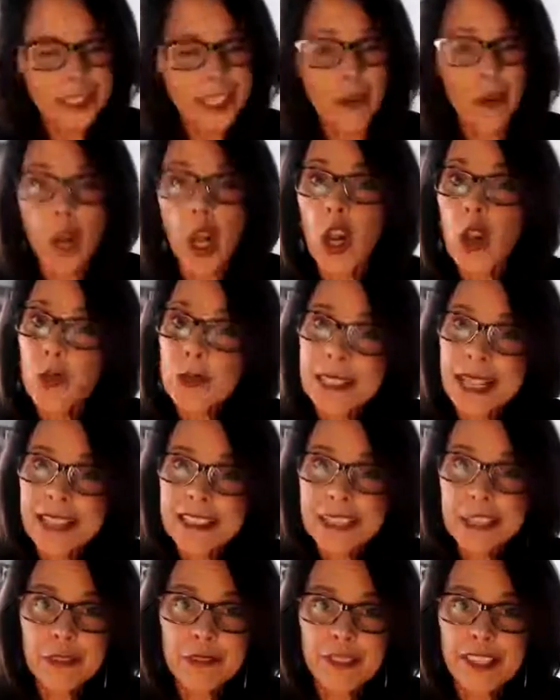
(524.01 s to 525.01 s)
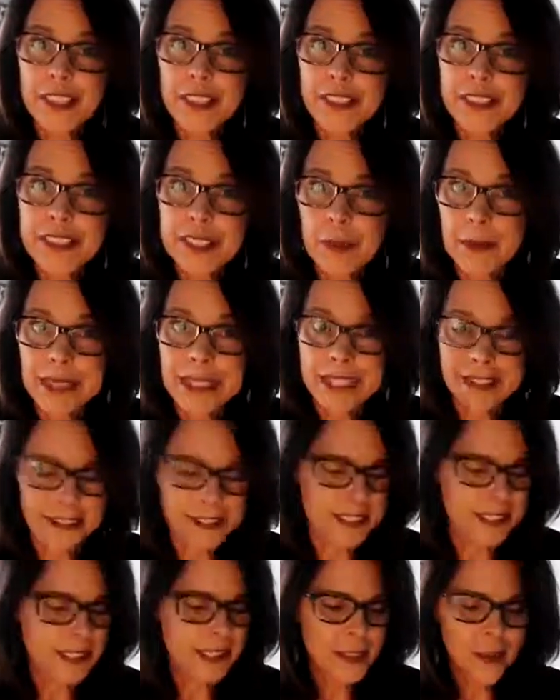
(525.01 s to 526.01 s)
Own how you feel if somebody
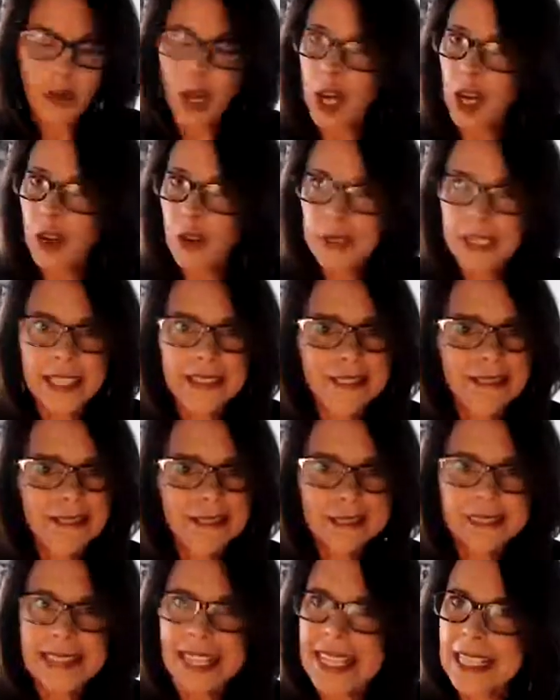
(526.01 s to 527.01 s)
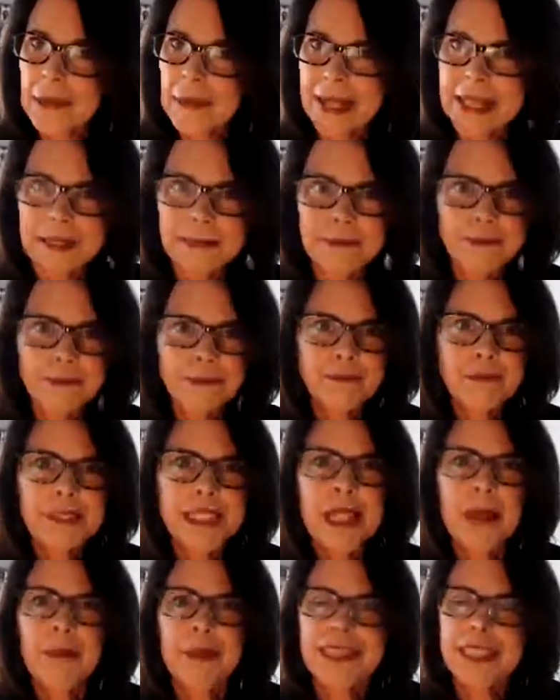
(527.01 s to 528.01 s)
hurts you. Own it, name it,
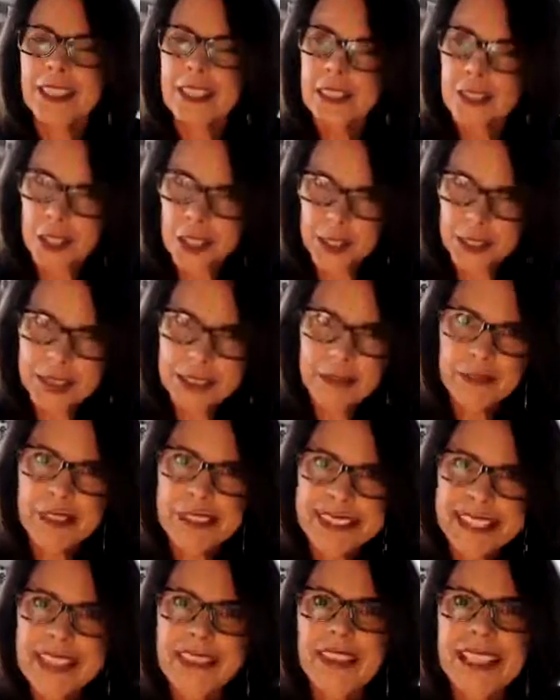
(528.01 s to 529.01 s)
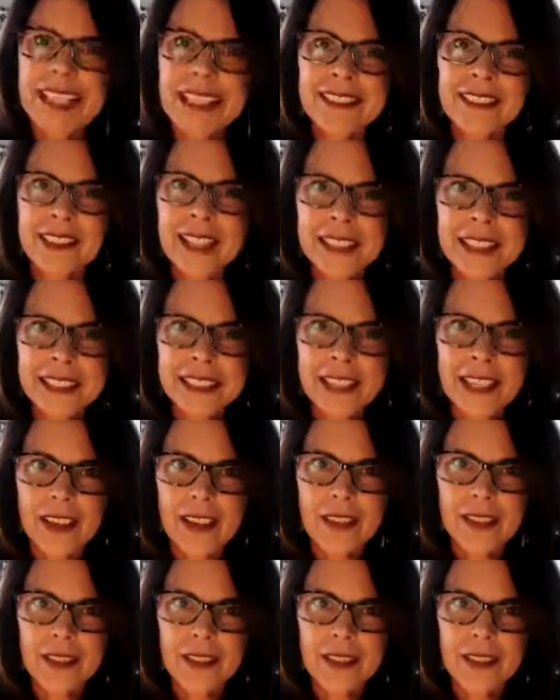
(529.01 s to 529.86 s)
but then learn to forgive it and let it go.